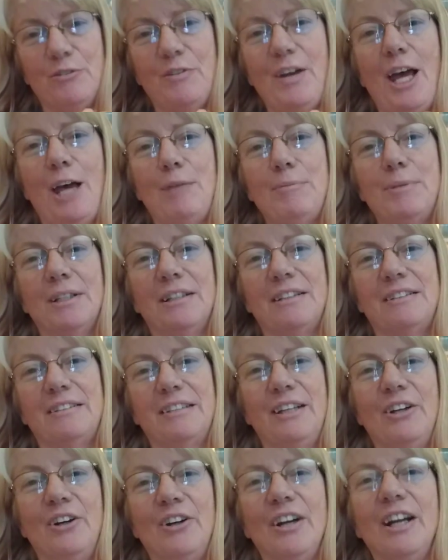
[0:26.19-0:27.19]
Fabulous
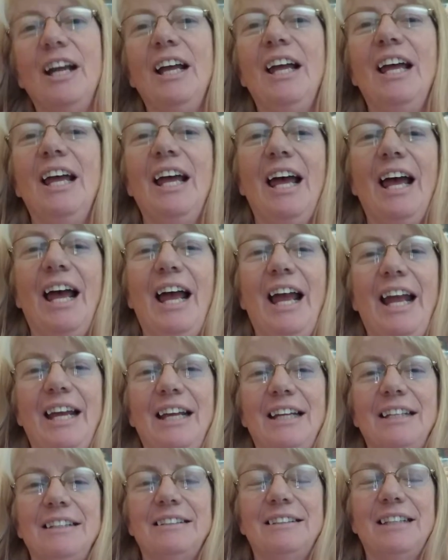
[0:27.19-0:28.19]
here,
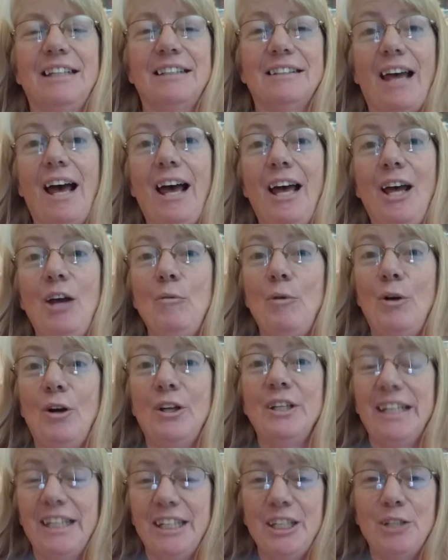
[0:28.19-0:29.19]
and says, I
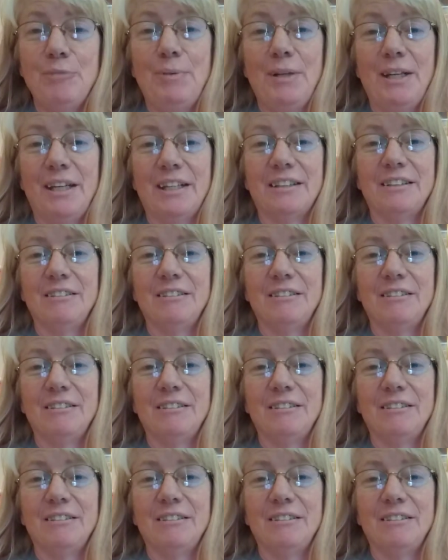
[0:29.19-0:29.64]
want a guinea pig.